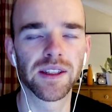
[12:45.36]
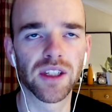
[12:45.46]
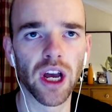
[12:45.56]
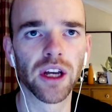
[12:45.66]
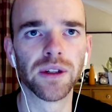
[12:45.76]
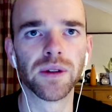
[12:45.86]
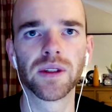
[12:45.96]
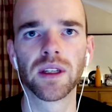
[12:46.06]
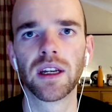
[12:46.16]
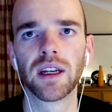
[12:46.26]

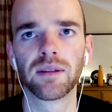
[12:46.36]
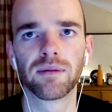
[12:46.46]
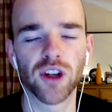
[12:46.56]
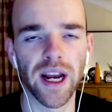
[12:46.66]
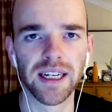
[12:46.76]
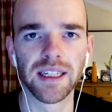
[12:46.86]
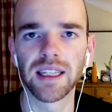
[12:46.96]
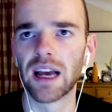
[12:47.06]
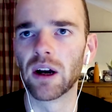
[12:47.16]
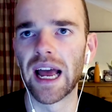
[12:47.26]
Stones,
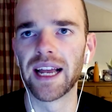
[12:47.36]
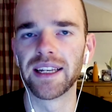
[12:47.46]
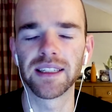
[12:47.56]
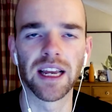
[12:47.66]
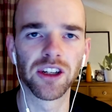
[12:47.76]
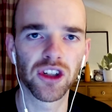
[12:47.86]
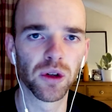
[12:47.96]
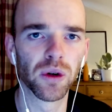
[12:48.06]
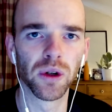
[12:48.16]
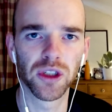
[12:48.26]
Trent and
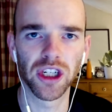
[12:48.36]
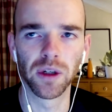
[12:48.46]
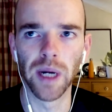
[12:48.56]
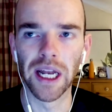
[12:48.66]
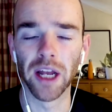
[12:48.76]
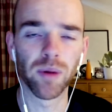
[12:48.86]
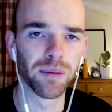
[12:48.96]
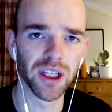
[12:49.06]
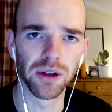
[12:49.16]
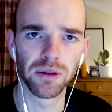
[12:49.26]
Shaw or Chilwell. I'd
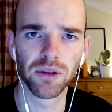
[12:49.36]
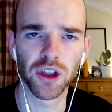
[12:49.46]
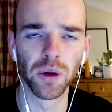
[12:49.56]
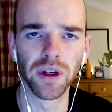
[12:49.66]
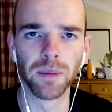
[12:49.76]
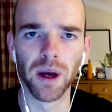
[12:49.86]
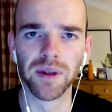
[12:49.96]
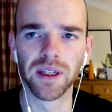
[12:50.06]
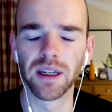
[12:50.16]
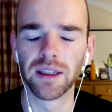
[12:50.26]
probably go Shaw at the
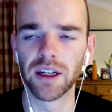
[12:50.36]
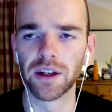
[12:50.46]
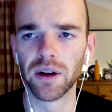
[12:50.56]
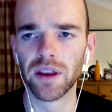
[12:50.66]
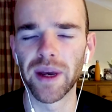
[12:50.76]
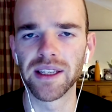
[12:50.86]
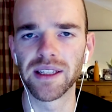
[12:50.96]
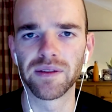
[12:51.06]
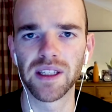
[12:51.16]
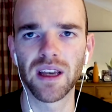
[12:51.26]
moment, on the
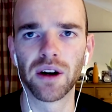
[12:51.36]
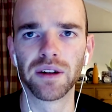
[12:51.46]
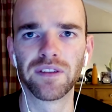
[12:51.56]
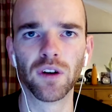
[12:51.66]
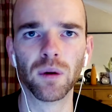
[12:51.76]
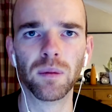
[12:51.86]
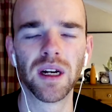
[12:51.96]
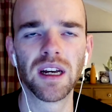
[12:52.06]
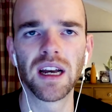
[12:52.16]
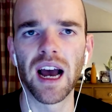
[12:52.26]
basis of his current form.
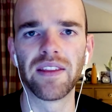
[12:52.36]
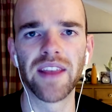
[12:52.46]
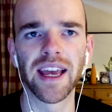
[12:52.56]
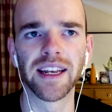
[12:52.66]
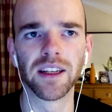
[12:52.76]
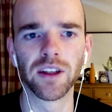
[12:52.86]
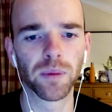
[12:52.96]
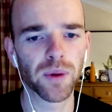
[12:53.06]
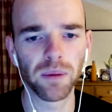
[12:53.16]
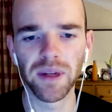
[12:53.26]
And then
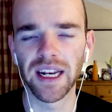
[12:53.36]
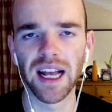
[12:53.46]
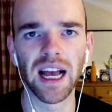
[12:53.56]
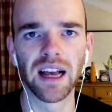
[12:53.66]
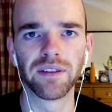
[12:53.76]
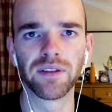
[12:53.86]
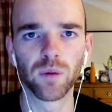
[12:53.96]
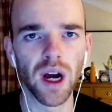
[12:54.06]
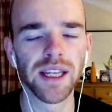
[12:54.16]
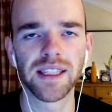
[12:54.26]
you're probably going to have
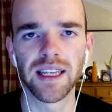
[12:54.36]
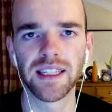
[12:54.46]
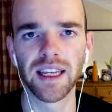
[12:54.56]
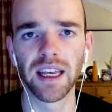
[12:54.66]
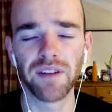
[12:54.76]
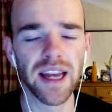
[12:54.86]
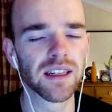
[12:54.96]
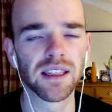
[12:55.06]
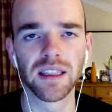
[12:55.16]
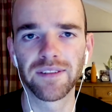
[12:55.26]
Rice sitting. If
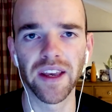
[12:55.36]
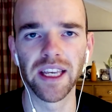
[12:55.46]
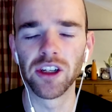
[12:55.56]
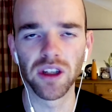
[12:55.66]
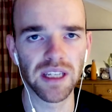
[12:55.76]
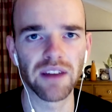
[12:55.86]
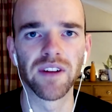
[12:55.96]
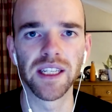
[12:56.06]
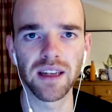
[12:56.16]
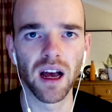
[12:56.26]
Henderson's fit, he should
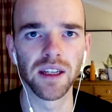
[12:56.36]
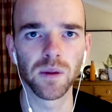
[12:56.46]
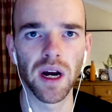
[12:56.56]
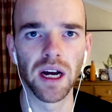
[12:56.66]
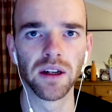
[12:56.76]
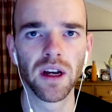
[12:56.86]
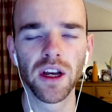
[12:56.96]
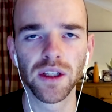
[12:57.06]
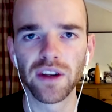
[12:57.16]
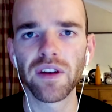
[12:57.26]
definitely start as well.
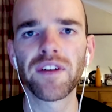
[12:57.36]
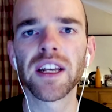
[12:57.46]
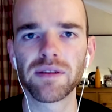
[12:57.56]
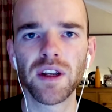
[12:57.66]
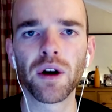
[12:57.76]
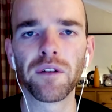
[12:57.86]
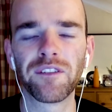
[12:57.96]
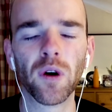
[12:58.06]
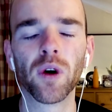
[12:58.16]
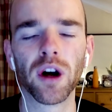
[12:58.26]
So you've effectively got
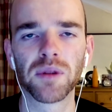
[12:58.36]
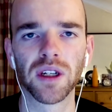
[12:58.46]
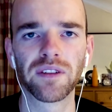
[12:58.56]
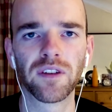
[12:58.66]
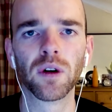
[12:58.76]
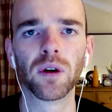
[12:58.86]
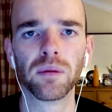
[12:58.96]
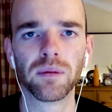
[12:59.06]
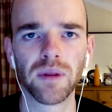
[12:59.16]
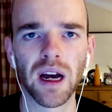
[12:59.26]
4
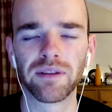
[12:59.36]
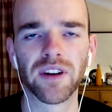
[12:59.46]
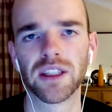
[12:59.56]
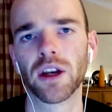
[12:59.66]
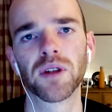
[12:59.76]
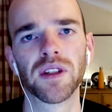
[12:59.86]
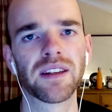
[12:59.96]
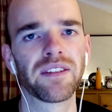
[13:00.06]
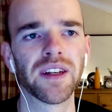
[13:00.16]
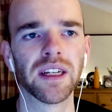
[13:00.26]
up-front
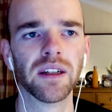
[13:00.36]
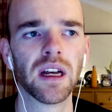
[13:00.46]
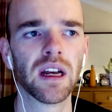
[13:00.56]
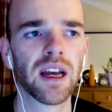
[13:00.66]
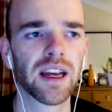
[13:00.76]
options to fill.